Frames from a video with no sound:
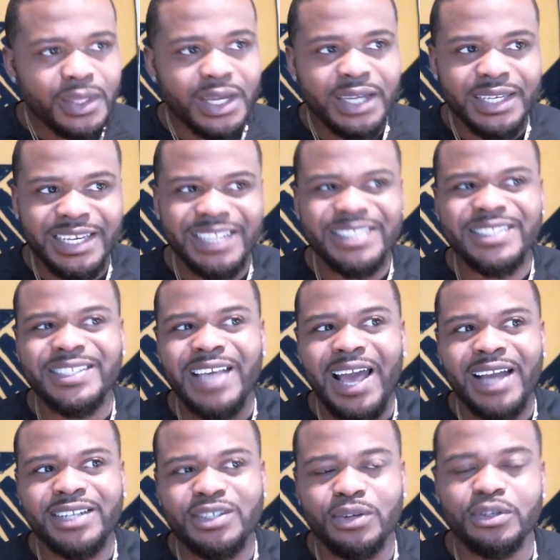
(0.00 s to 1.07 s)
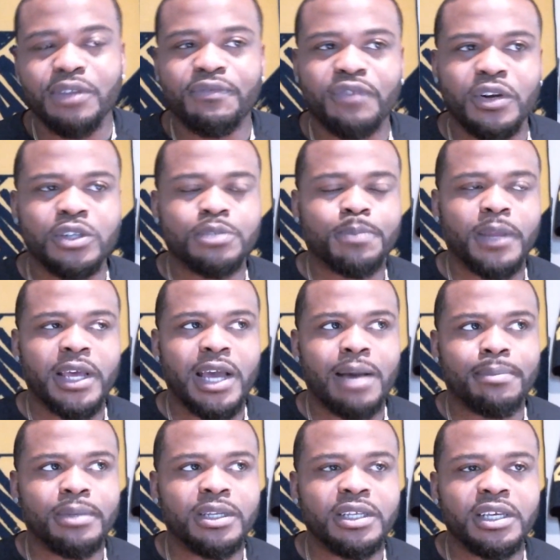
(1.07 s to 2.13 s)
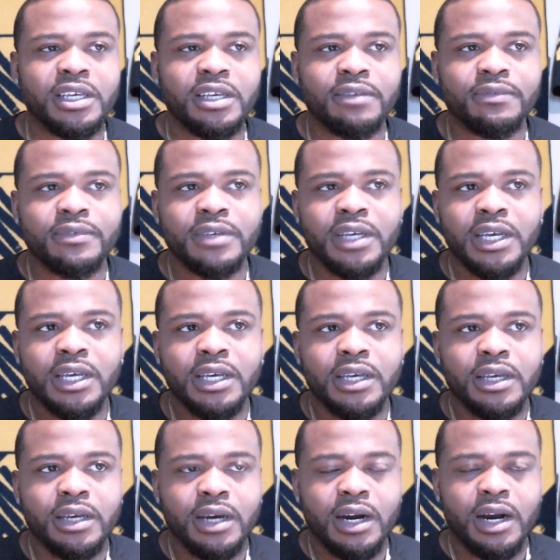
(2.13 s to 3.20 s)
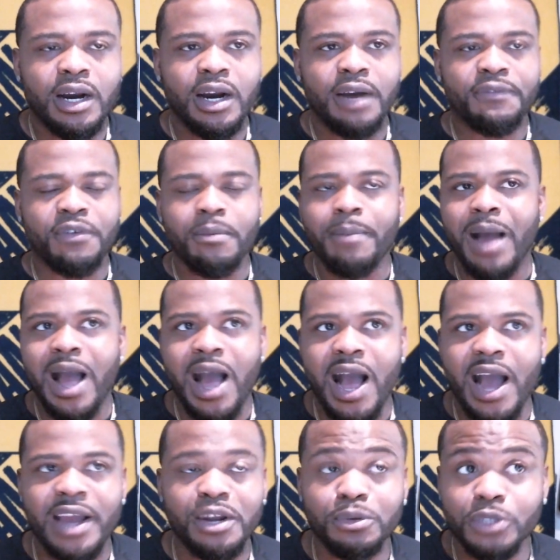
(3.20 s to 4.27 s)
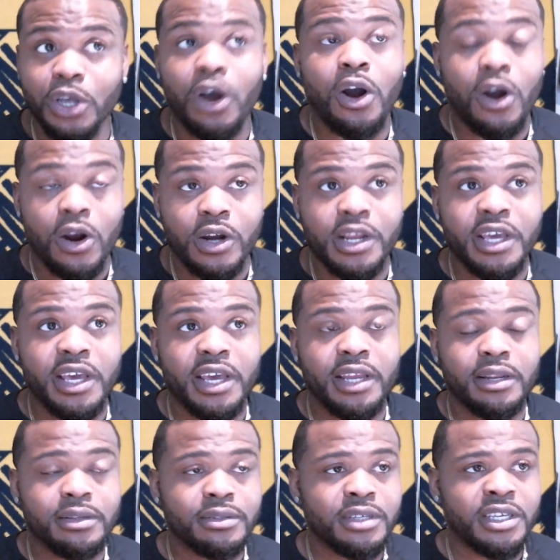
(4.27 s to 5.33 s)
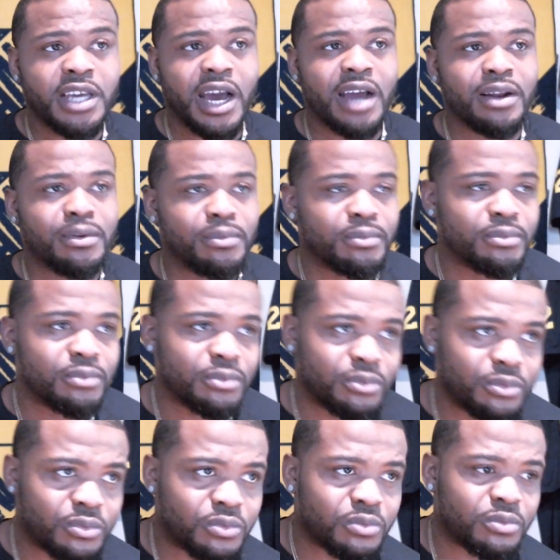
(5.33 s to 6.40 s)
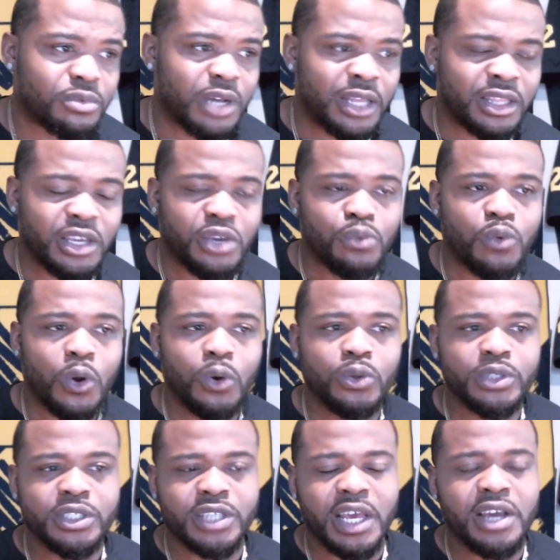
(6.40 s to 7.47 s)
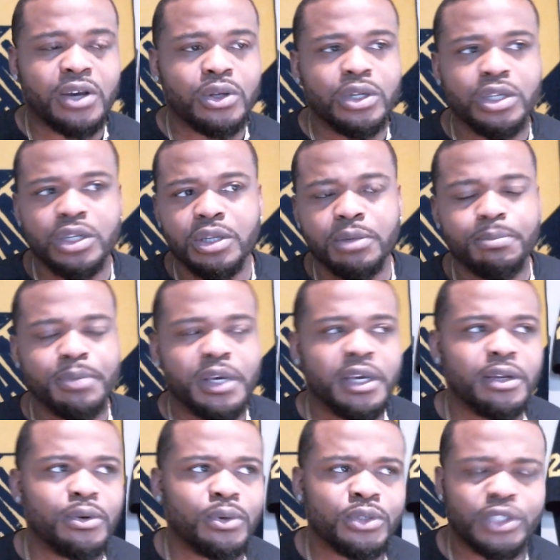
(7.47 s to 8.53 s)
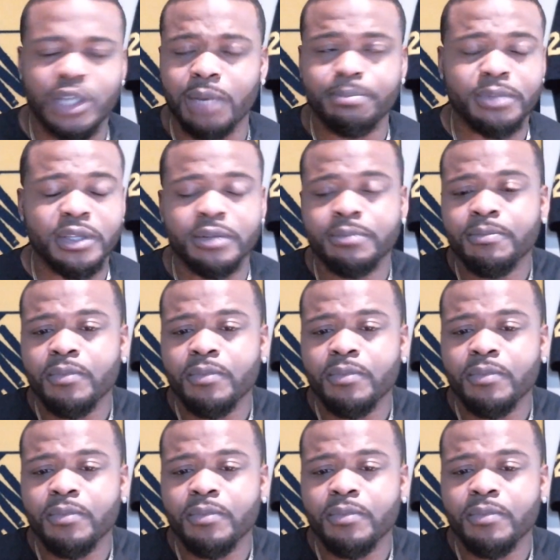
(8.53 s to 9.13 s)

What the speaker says: gets sacked on the first play, I believe, from behind. It was a hard hit. I think he rolled his ankle a little bit or something.